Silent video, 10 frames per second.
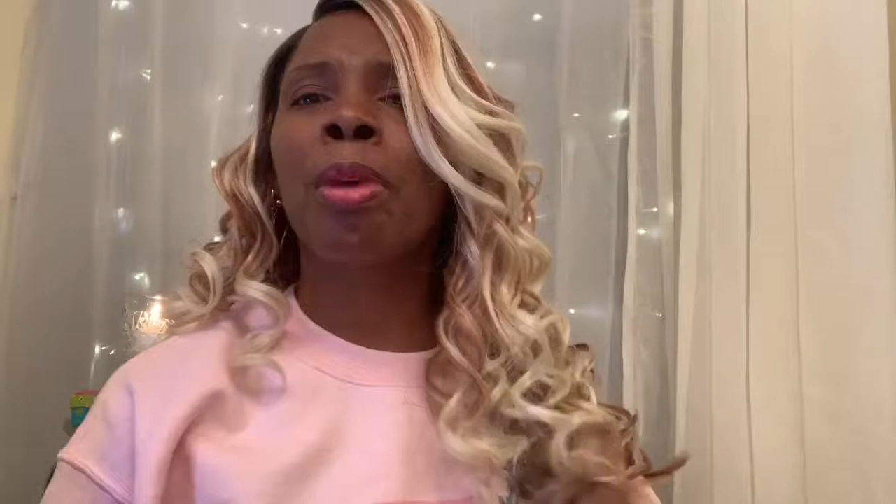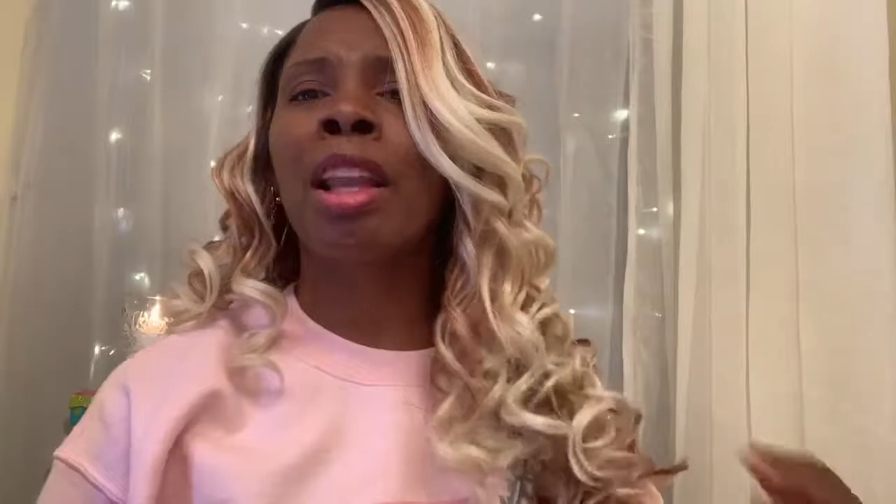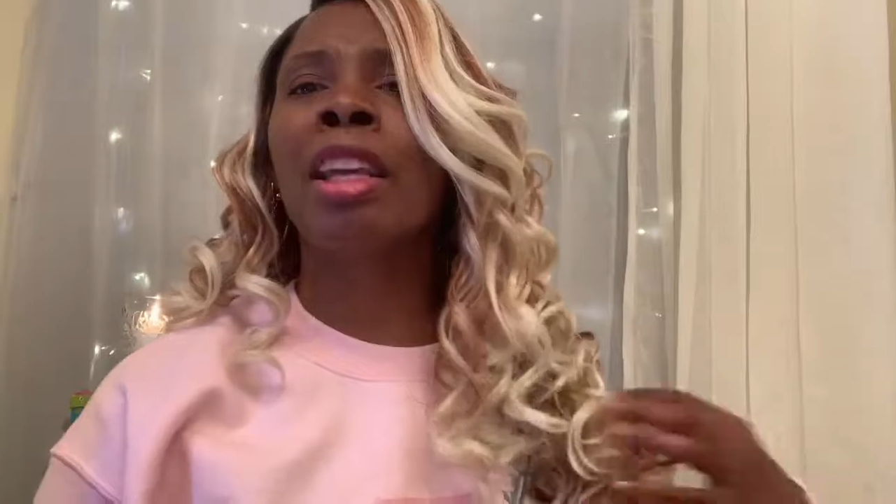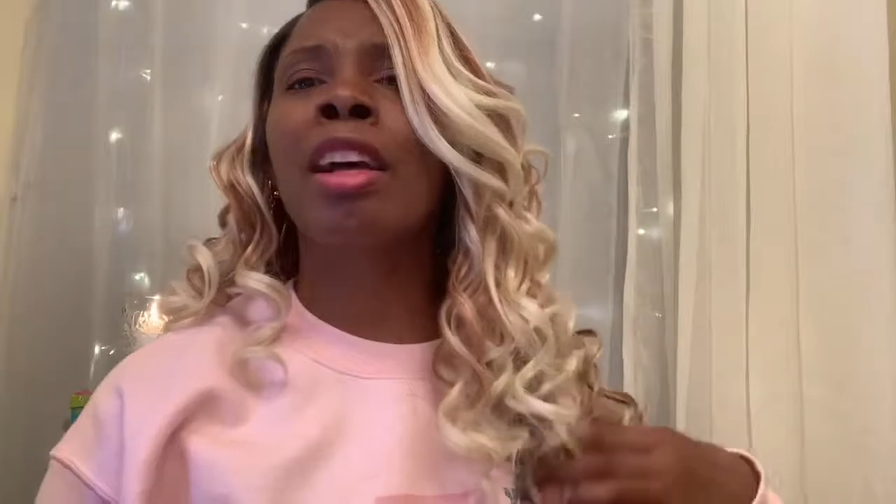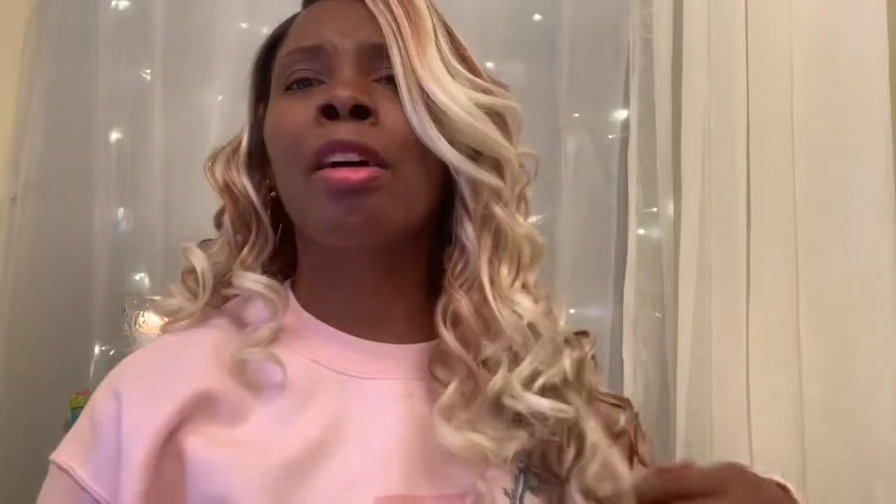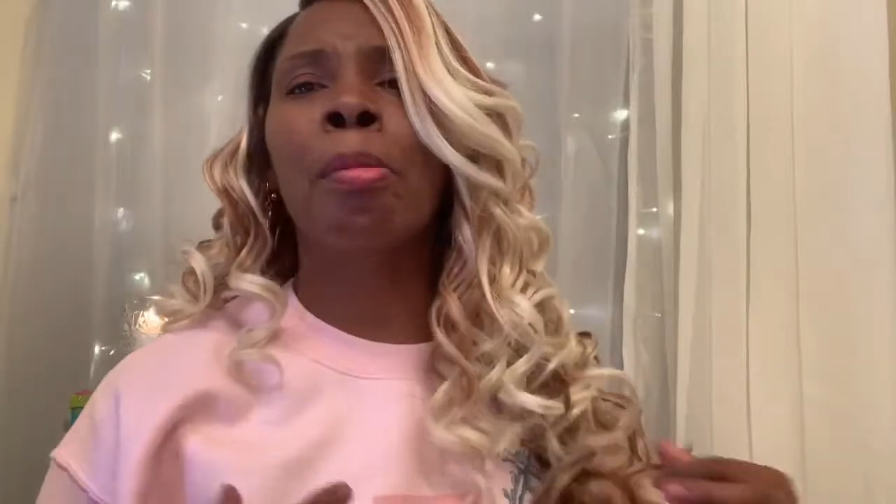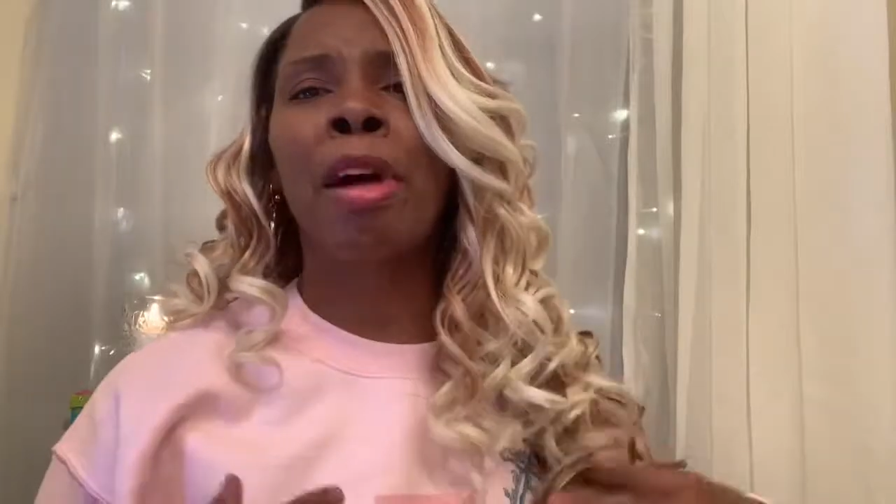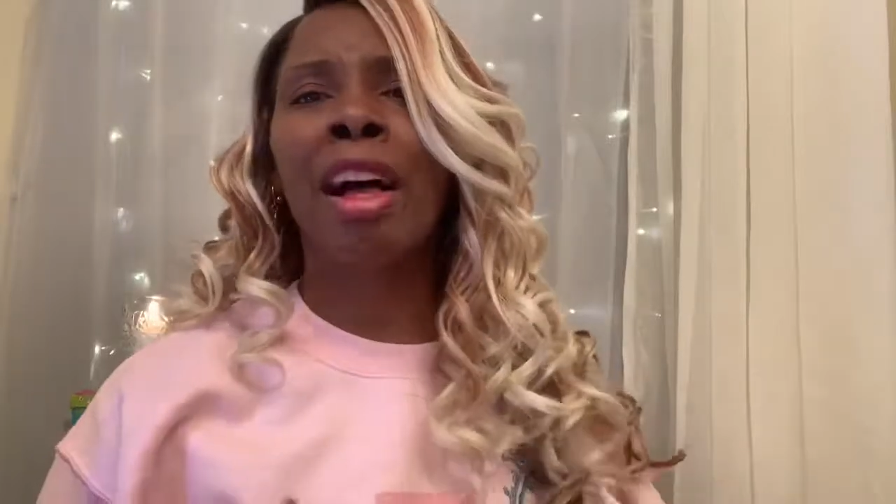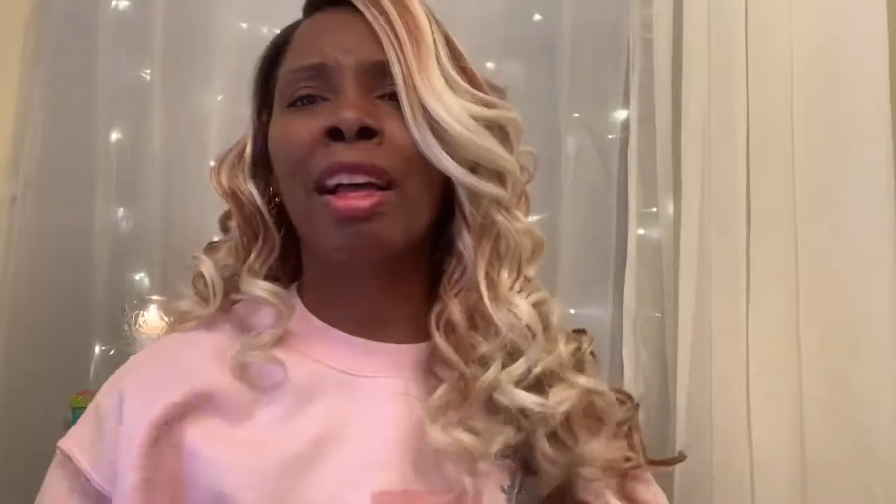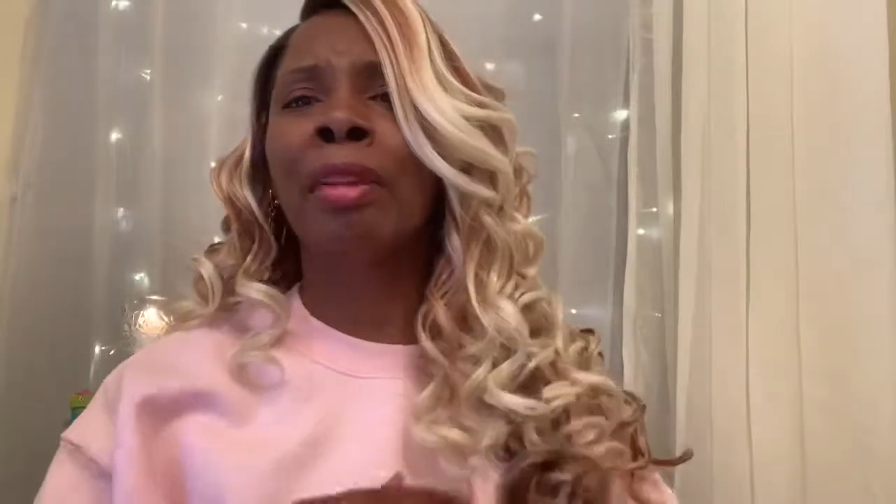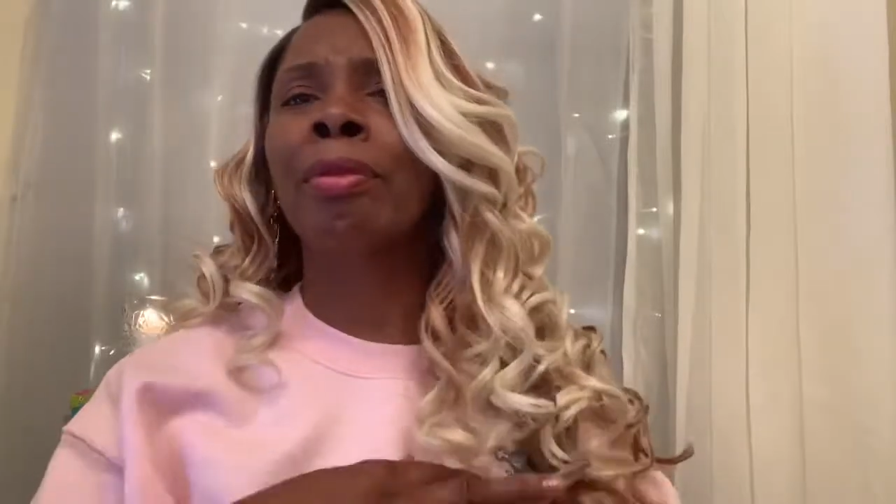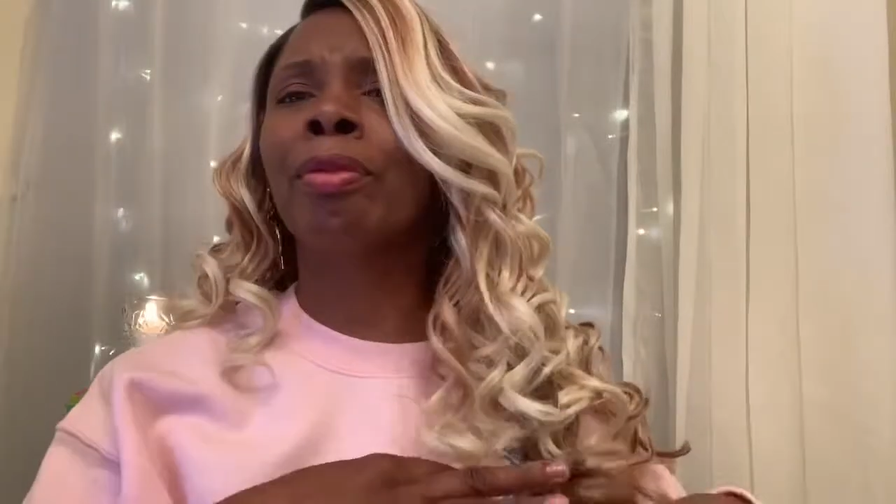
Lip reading: probably cut mine